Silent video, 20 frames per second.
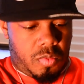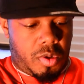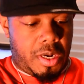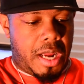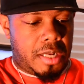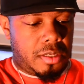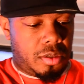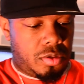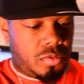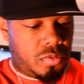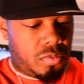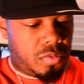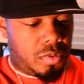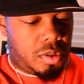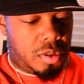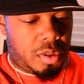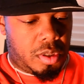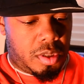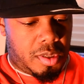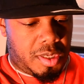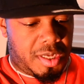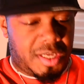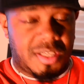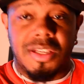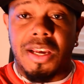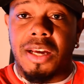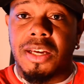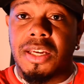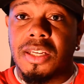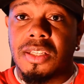what I do
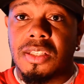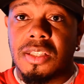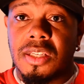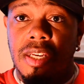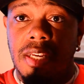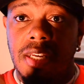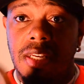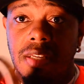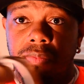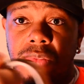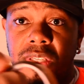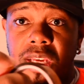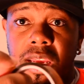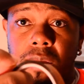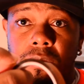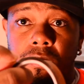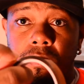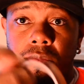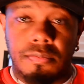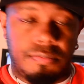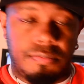is I get the heat tape,